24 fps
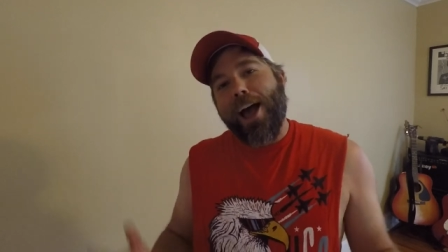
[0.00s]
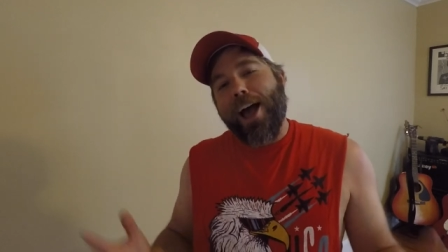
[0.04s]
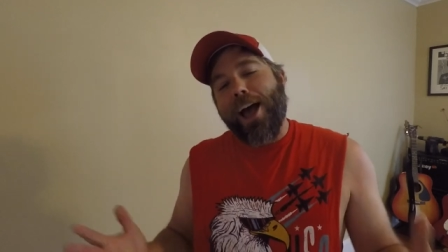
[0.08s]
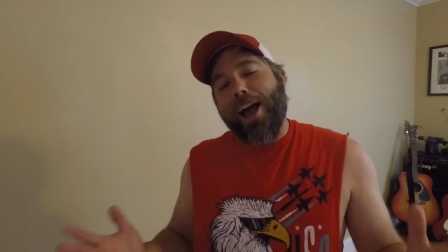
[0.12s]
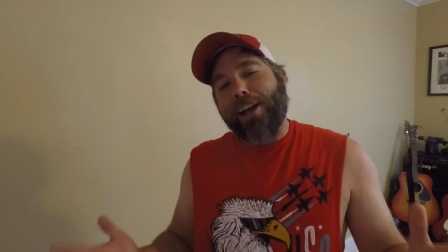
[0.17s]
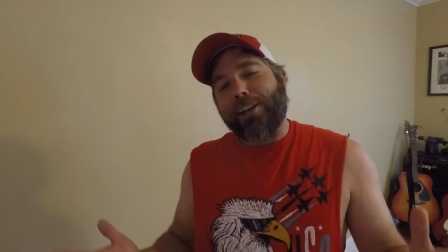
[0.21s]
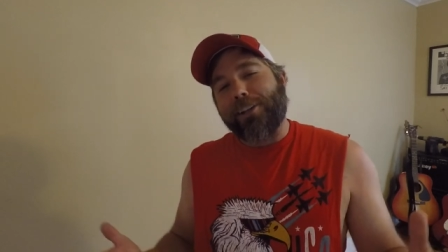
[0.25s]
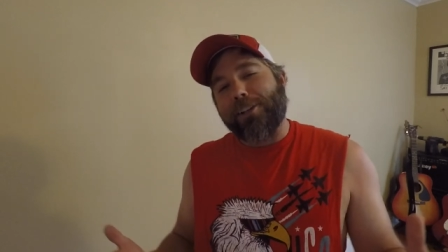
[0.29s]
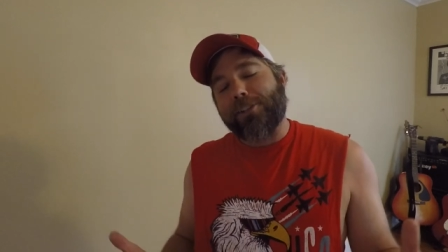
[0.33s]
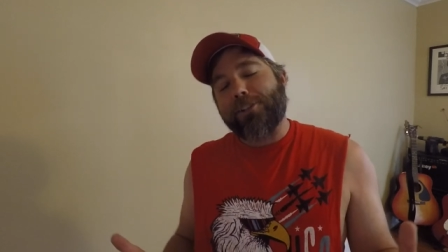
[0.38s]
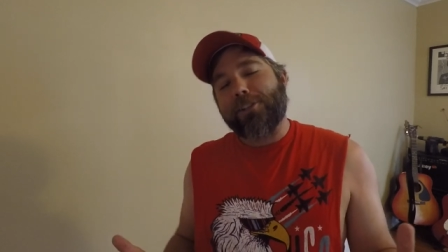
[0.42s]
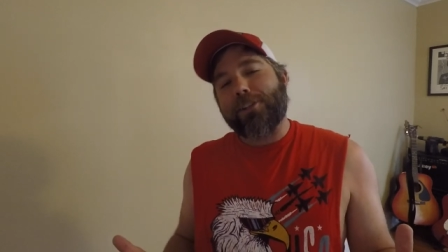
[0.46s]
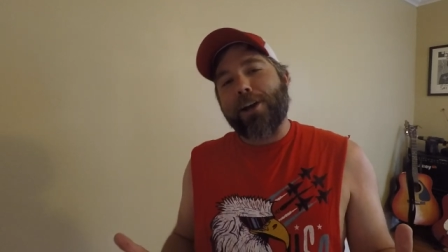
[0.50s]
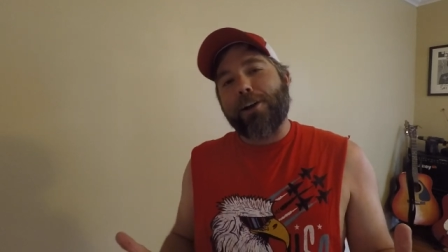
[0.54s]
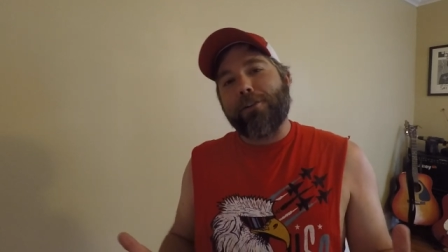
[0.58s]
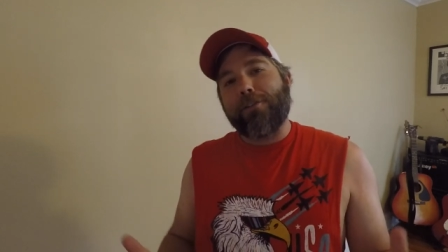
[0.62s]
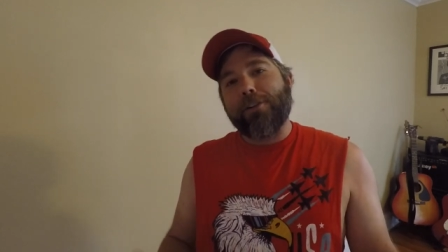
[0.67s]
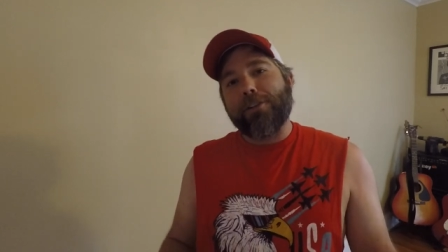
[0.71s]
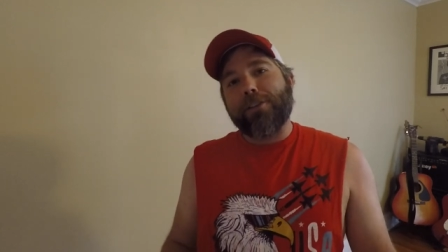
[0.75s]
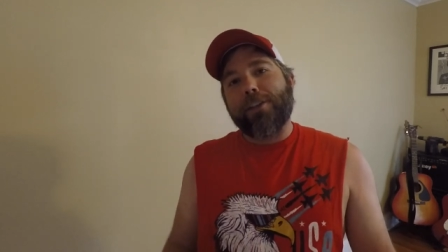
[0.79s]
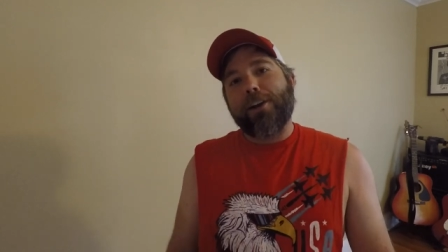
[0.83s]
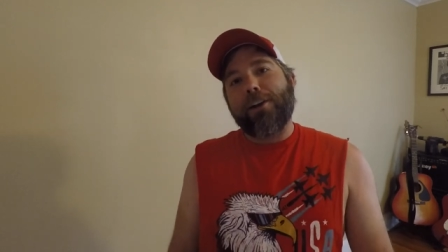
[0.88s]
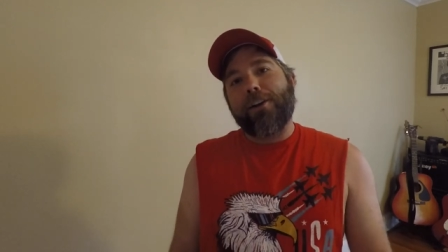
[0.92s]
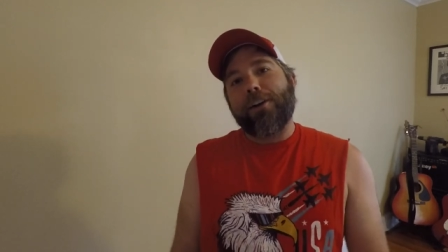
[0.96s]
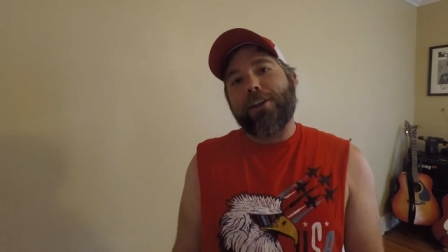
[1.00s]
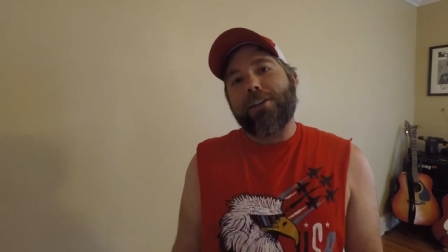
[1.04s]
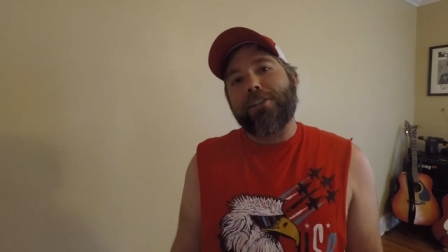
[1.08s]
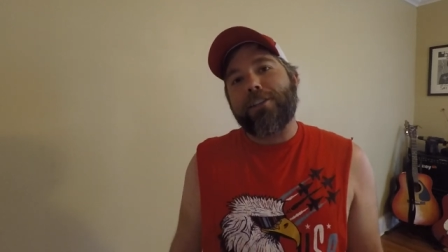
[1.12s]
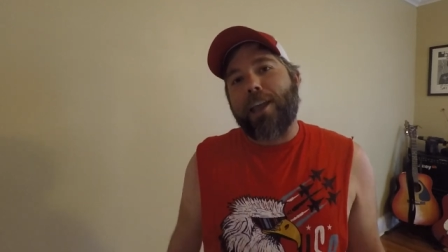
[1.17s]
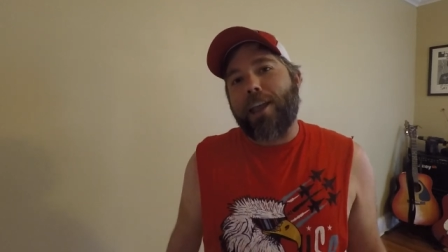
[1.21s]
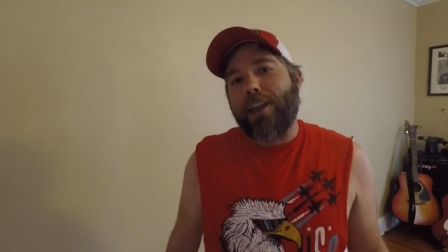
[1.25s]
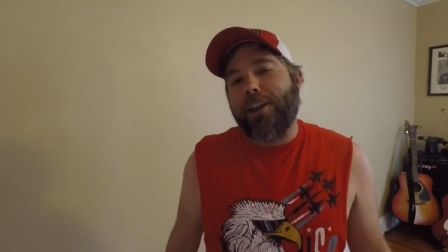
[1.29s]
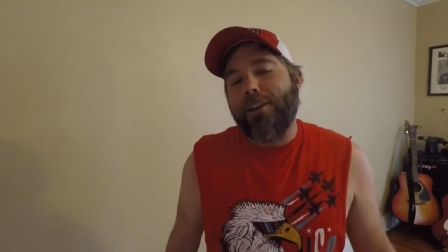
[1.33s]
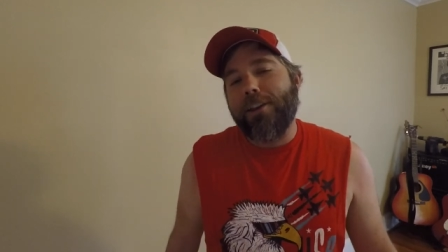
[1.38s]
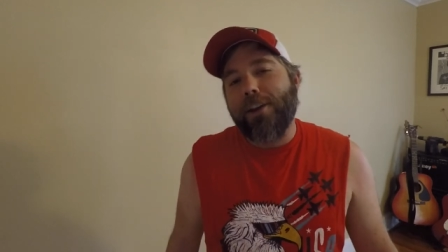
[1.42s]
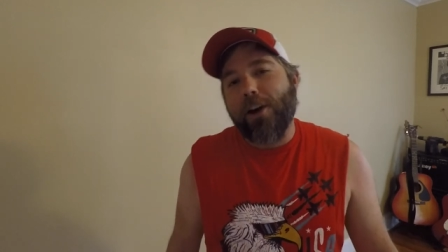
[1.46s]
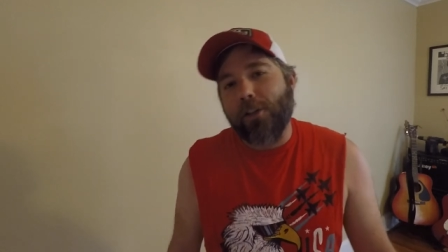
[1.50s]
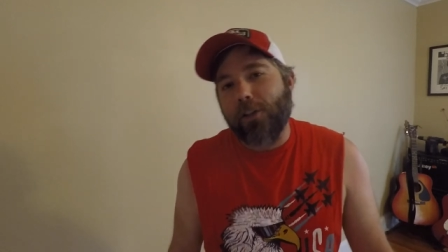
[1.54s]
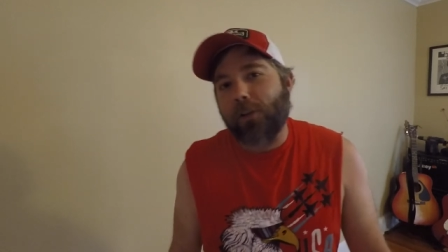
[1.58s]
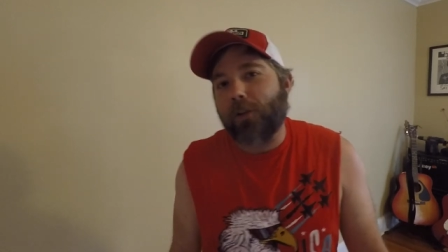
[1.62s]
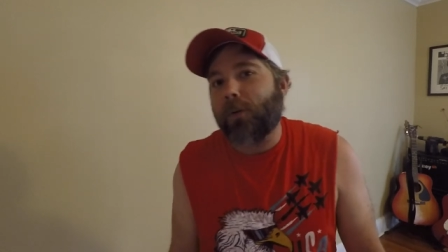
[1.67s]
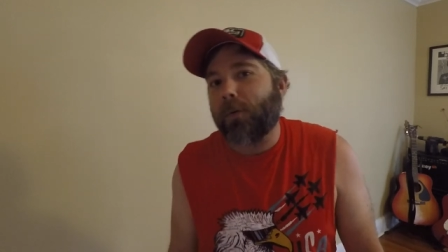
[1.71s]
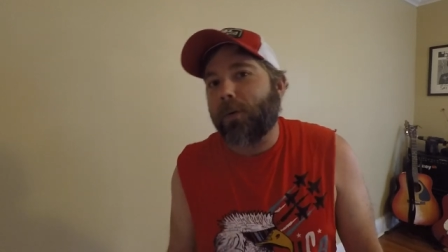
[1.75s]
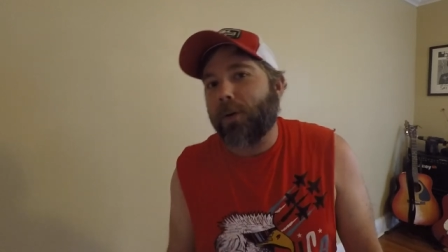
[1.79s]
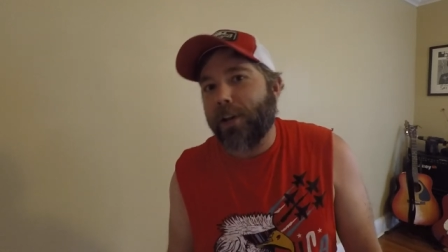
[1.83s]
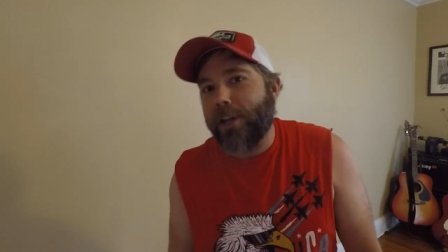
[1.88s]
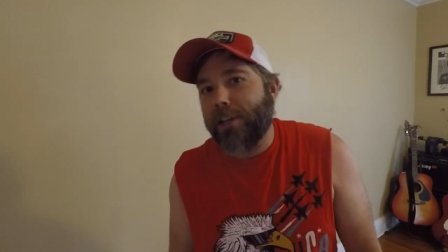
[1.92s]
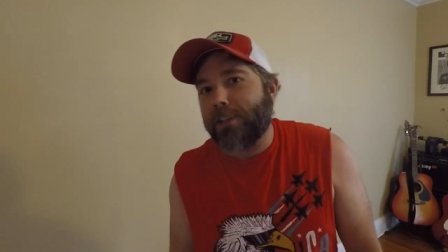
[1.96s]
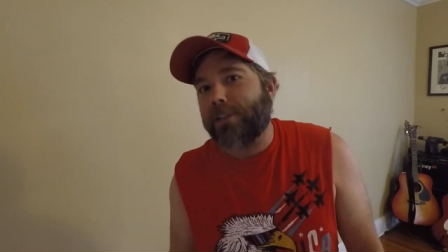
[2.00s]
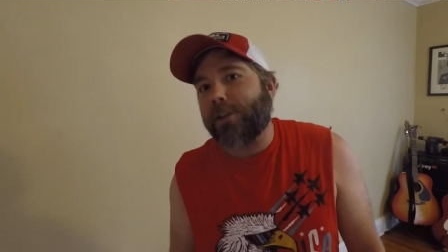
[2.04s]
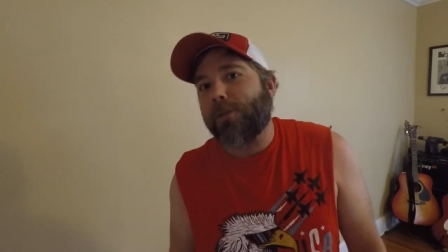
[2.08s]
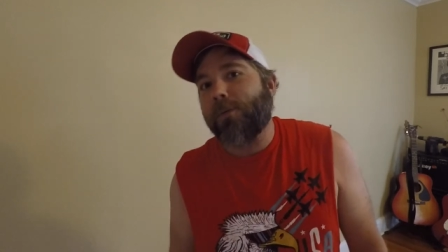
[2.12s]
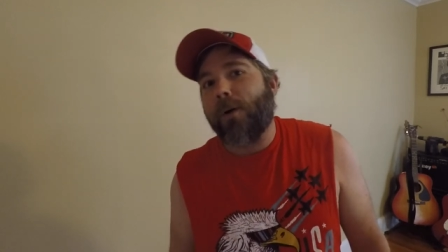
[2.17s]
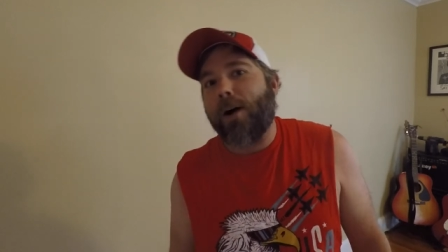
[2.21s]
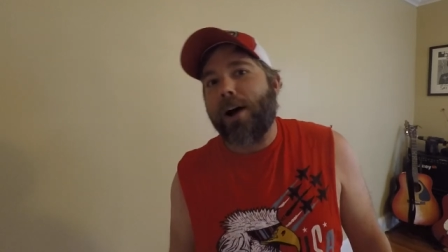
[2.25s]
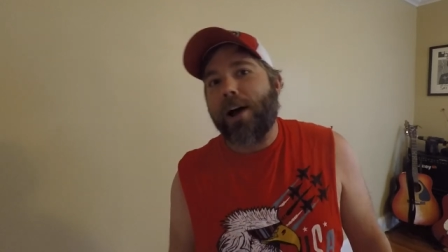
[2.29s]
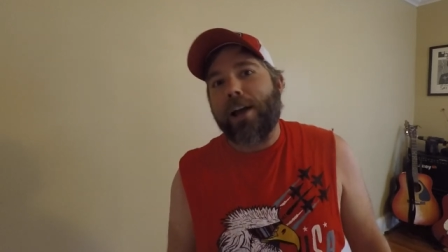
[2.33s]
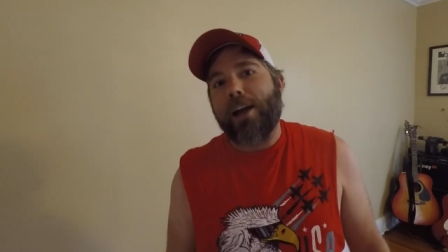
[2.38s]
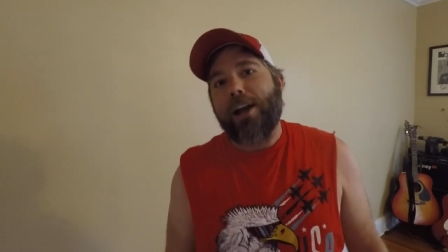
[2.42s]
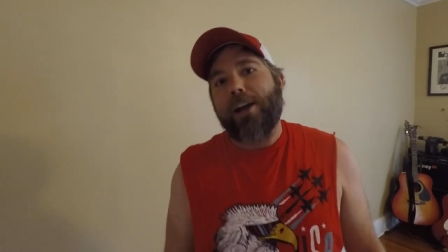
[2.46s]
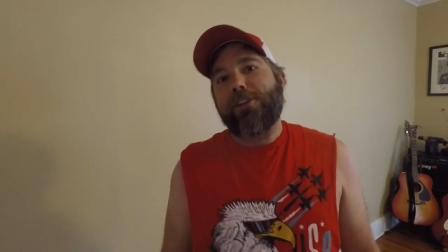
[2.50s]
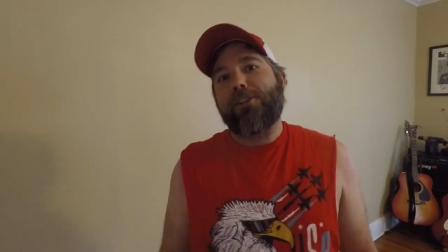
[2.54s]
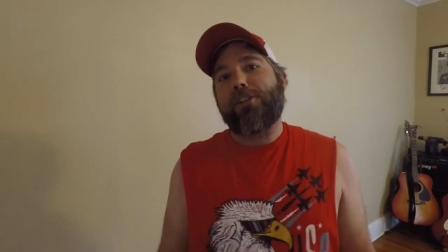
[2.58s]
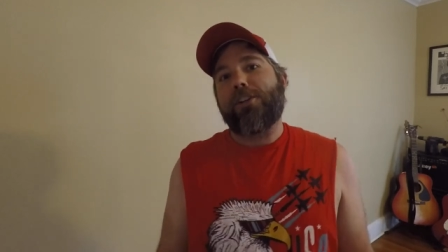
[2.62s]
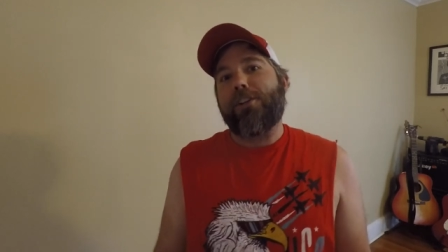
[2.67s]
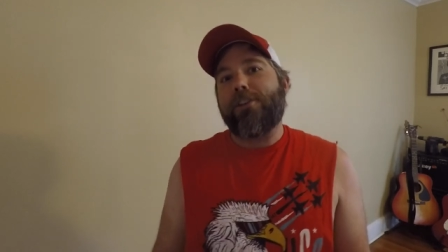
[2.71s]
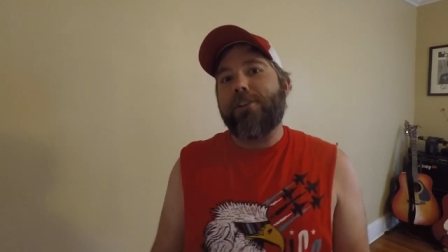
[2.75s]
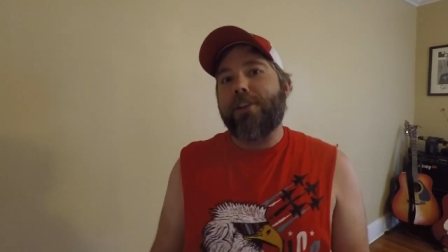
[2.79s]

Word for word: I discovered there is another reason why I should